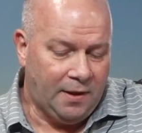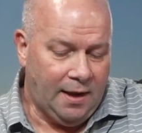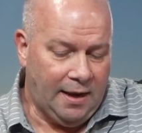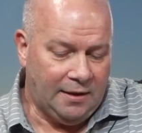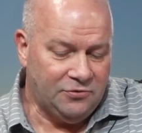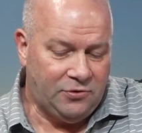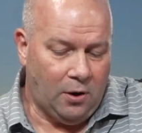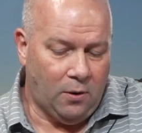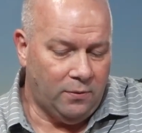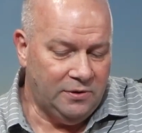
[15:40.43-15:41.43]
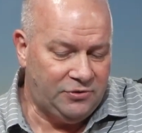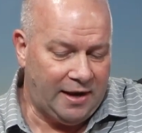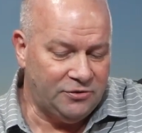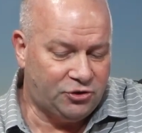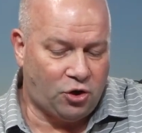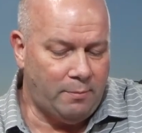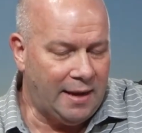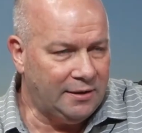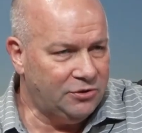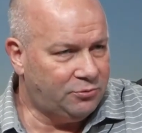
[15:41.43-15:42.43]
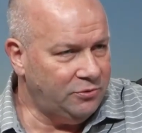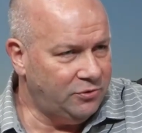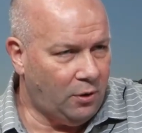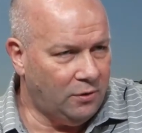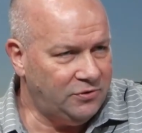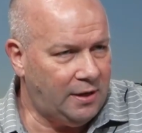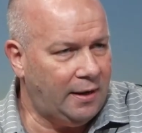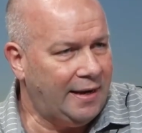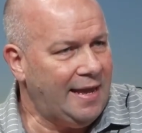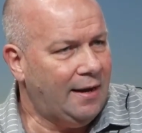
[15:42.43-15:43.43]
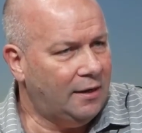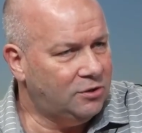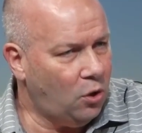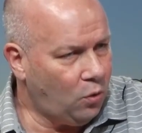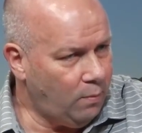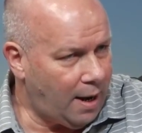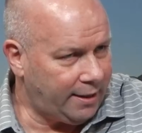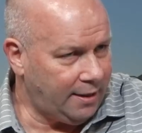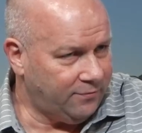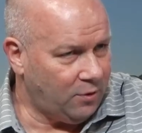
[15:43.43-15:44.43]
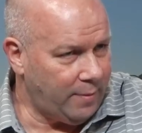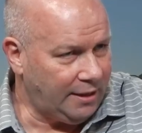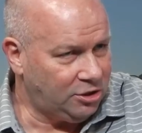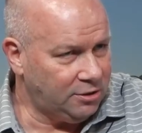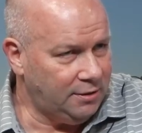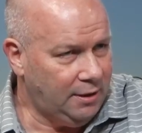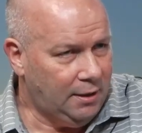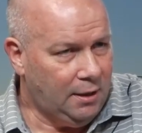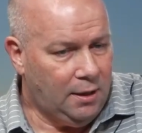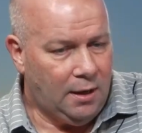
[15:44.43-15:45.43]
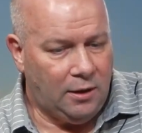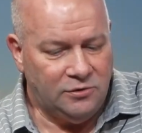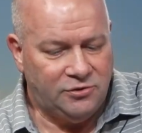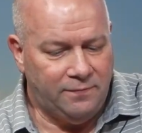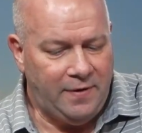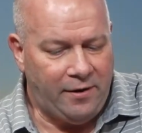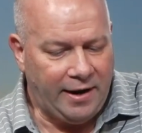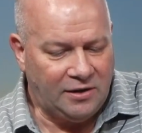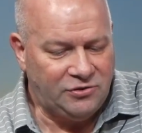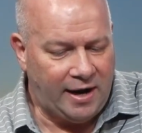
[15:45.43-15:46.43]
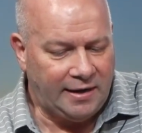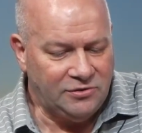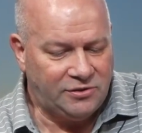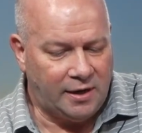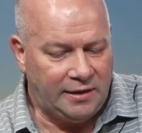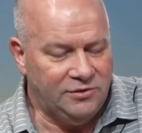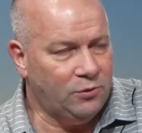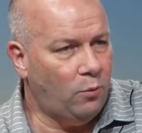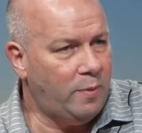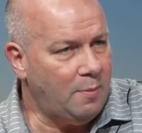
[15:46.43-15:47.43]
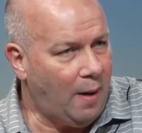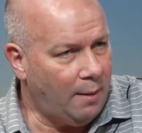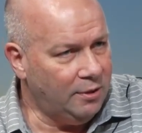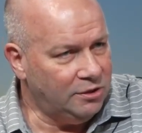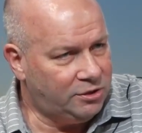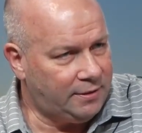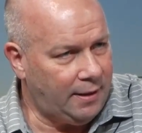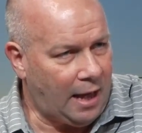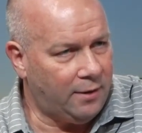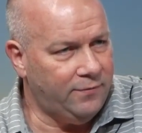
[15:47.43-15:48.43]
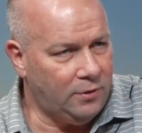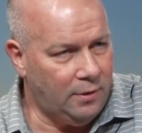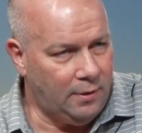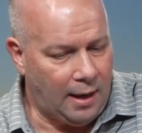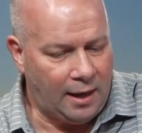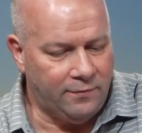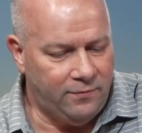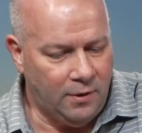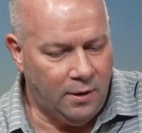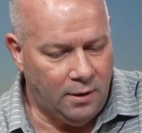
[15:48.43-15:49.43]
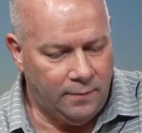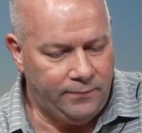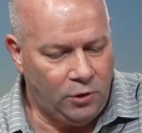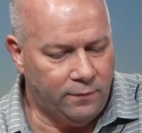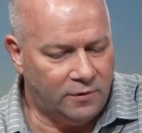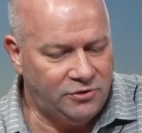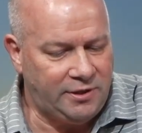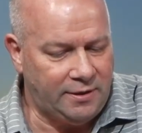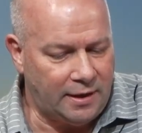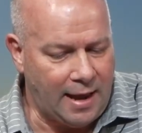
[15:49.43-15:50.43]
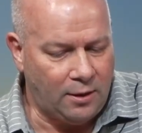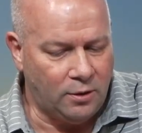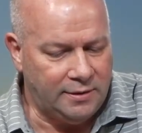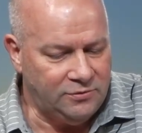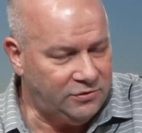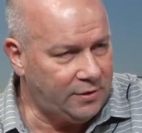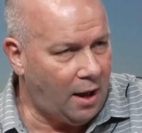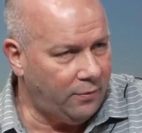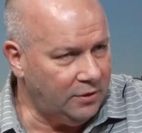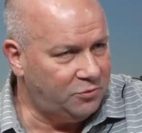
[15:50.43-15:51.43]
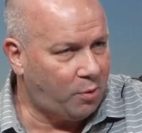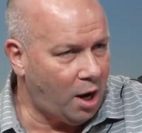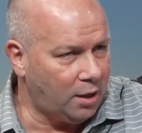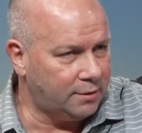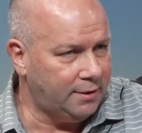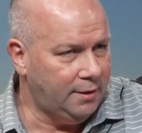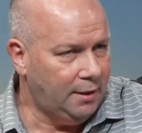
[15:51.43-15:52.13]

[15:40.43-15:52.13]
And so this has tremendous results, again, on total body inflammation. There's some very exciting studies that will be published out of the university in the Netherlands on this product